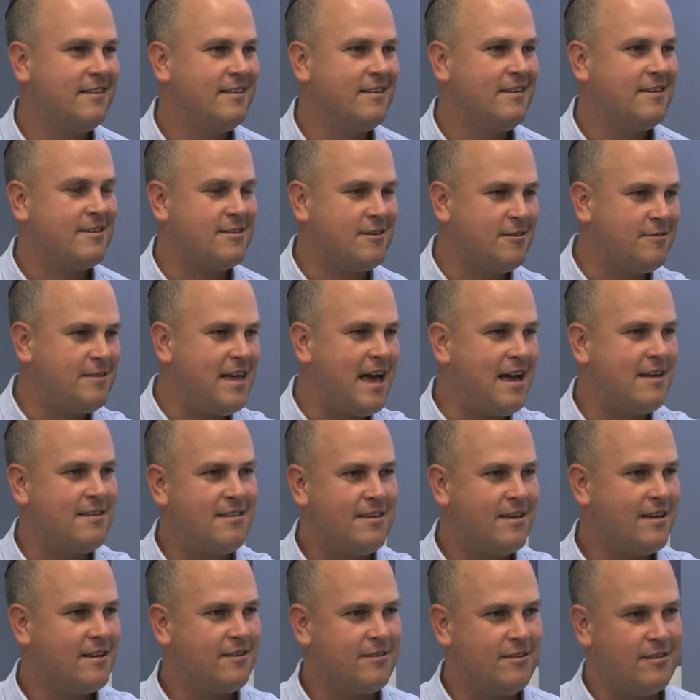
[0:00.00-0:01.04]
So that
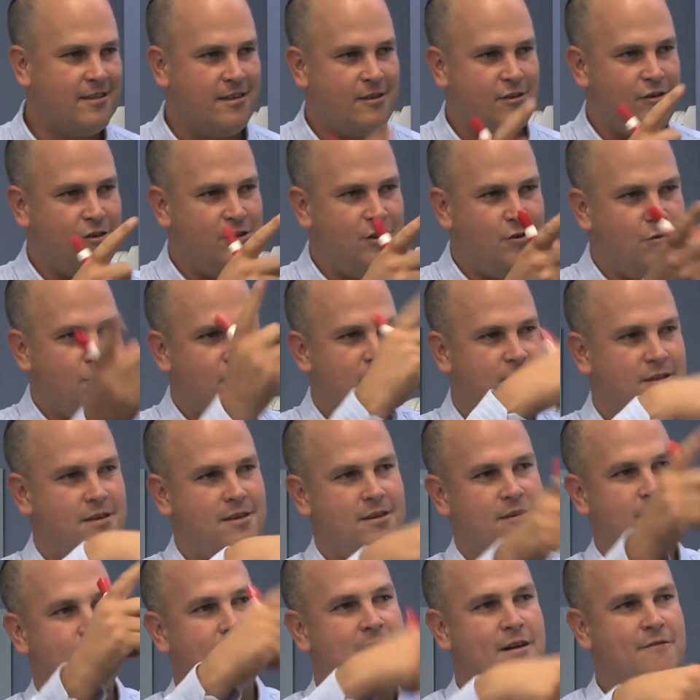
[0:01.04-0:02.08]
use
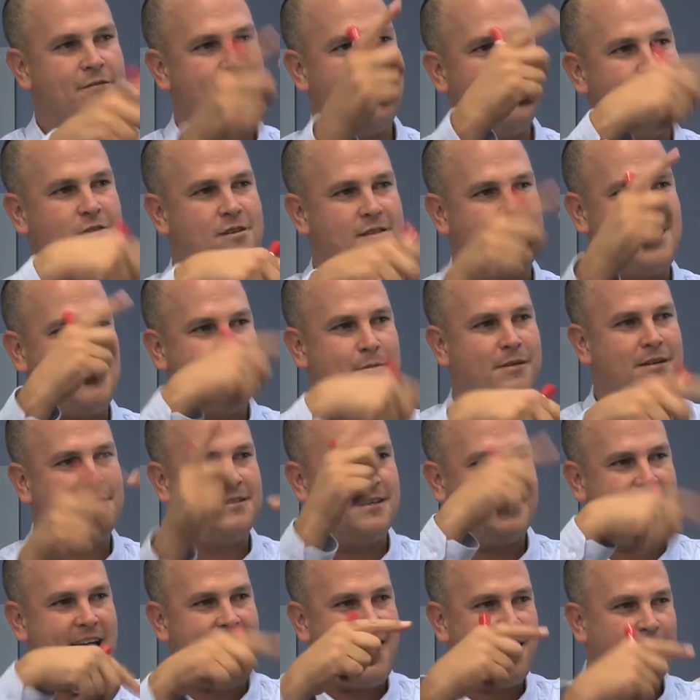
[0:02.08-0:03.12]
Rav Kook's Kabbalistic
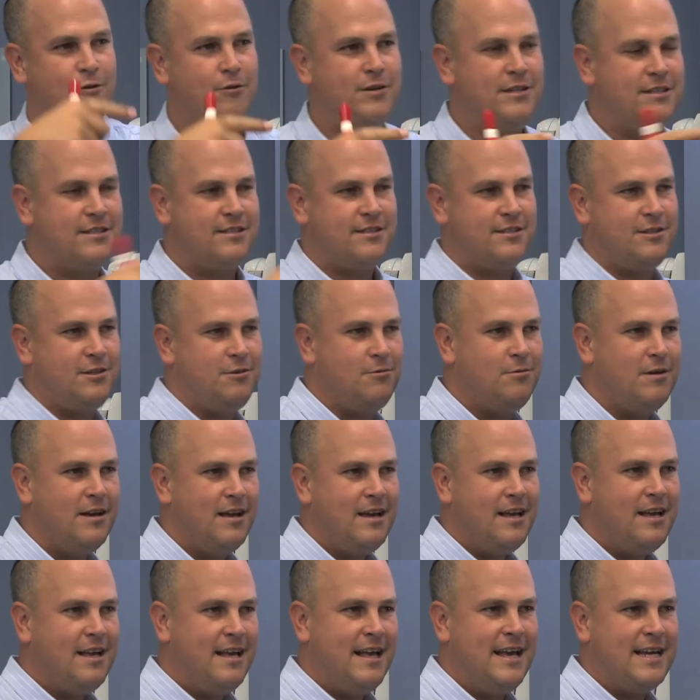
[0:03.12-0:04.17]
categories to
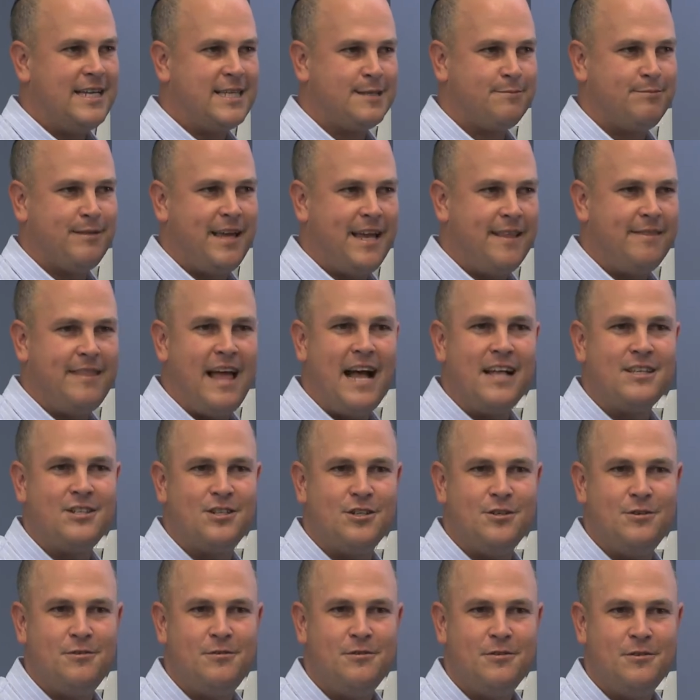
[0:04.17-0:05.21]
explain that
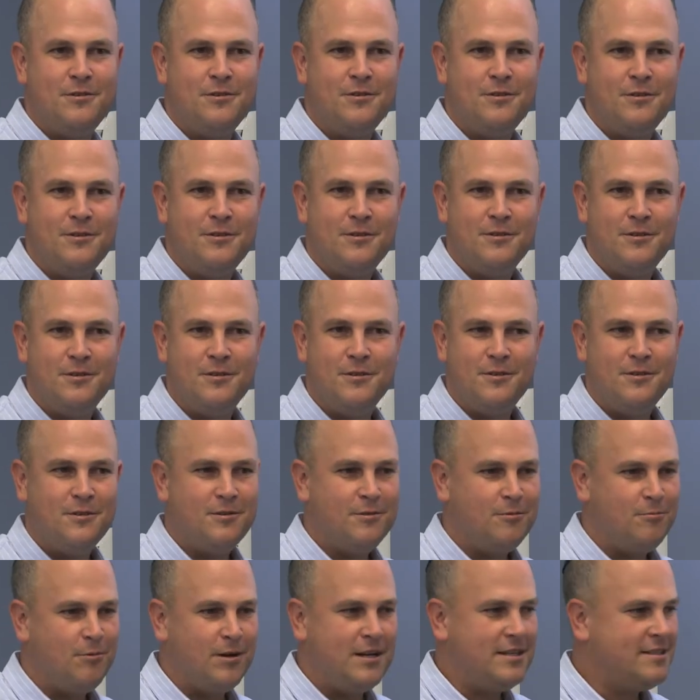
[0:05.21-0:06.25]
Jew.
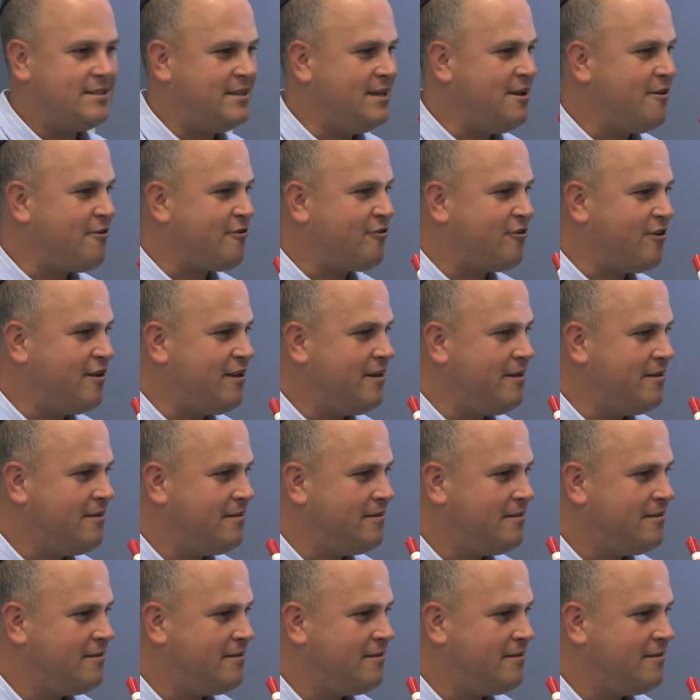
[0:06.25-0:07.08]
What is he or she?